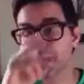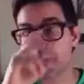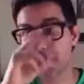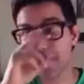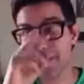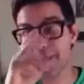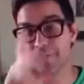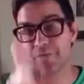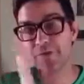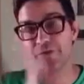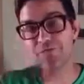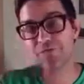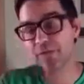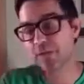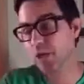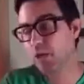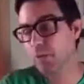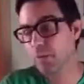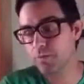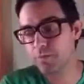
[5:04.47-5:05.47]
let me end this
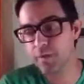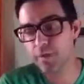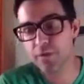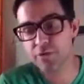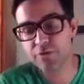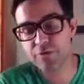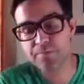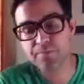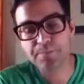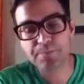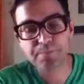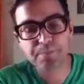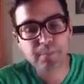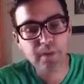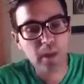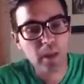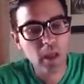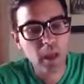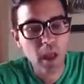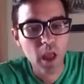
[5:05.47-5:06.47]
video with this.
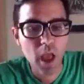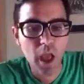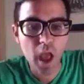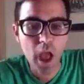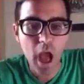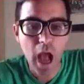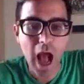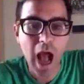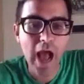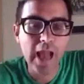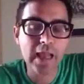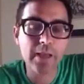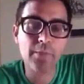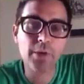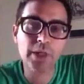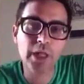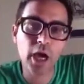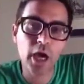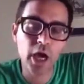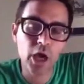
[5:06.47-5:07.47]
I am
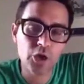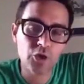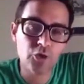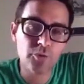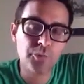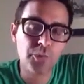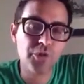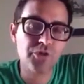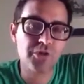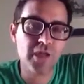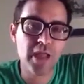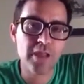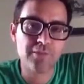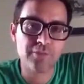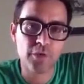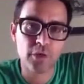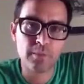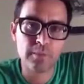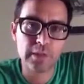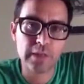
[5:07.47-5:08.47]
a 100%
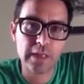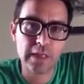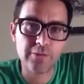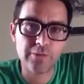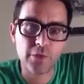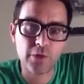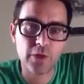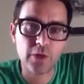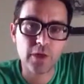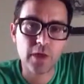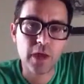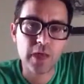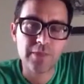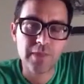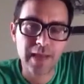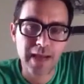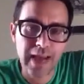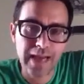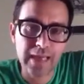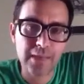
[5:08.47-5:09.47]
firm believer
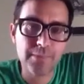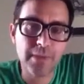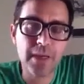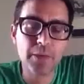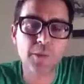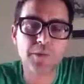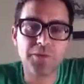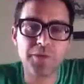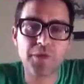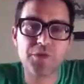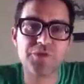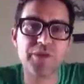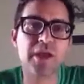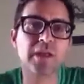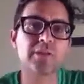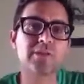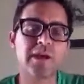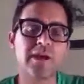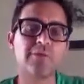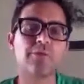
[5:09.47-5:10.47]
that anybody within the
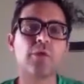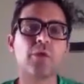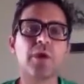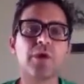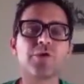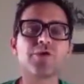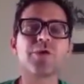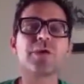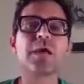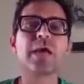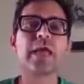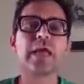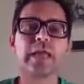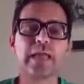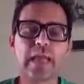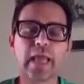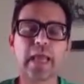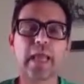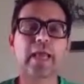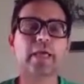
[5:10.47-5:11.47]
sound of my voice
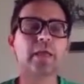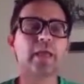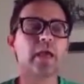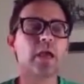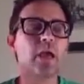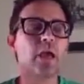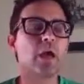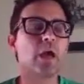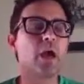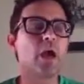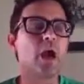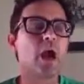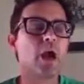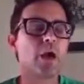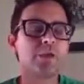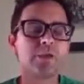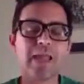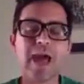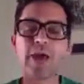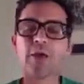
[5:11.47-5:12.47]
can
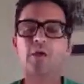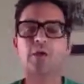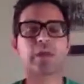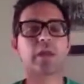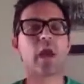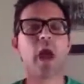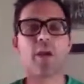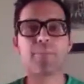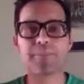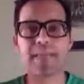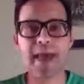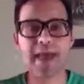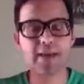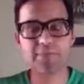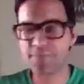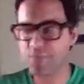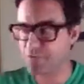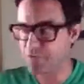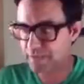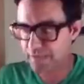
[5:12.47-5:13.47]
not only opt out
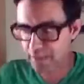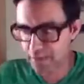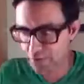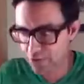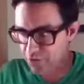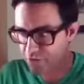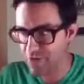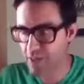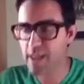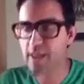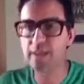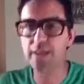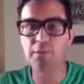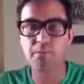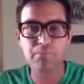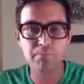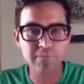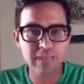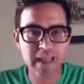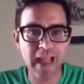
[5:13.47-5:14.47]
of this
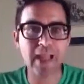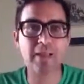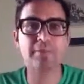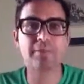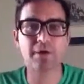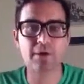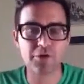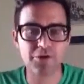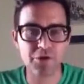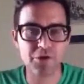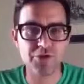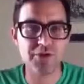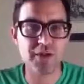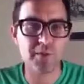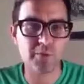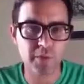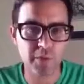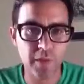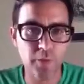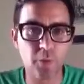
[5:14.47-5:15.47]
insane nightmare
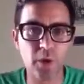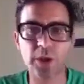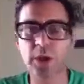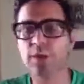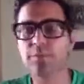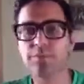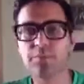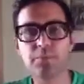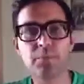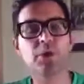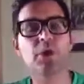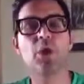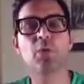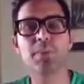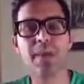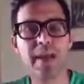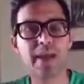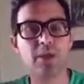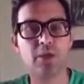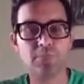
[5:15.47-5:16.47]
system where they want to,
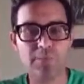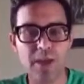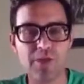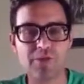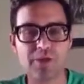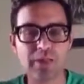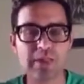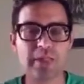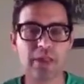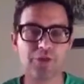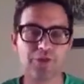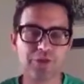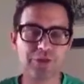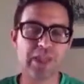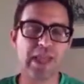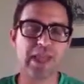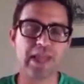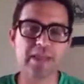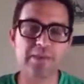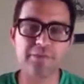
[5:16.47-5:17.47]
make you basically a
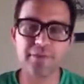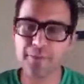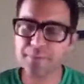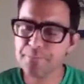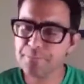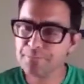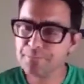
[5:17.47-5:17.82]
slave,